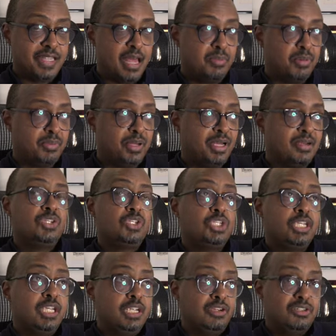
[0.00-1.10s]
Ababa.
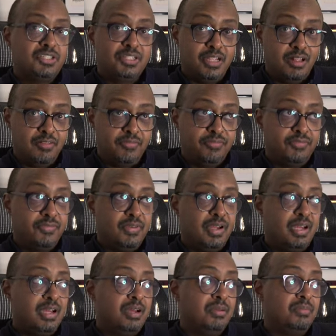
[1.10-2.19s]
She herself
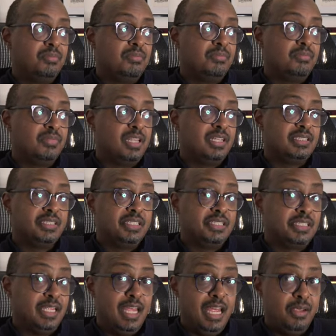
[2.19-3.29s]
thus
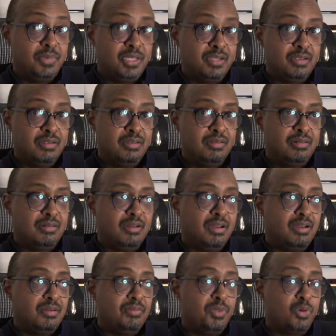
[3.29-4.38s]
escaped
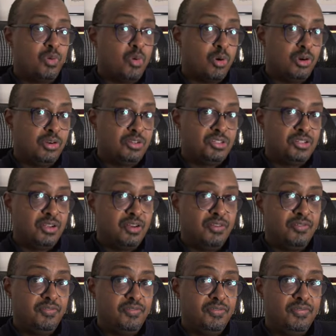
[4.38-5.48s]
the horrors
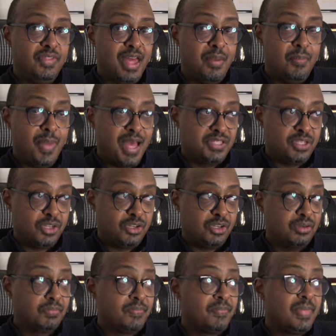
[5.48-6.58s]
of that massacre.
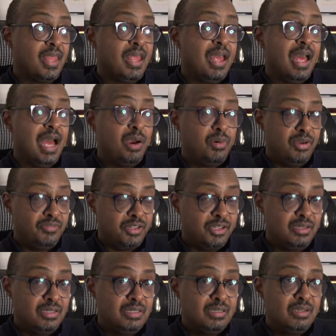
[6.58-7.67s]

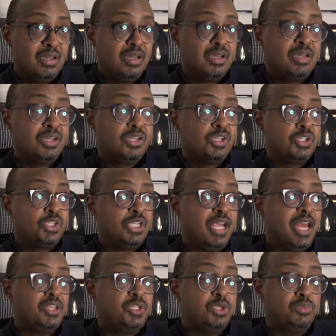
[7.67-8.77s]
However, she
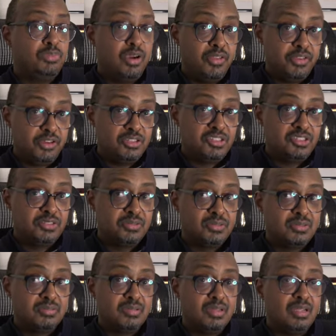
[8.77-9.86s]
had two brothers,
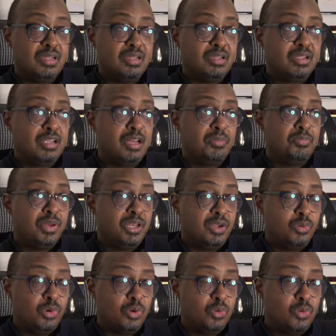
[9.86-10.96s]
Kabede
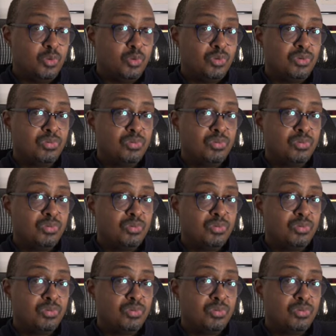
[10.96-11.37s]
Worku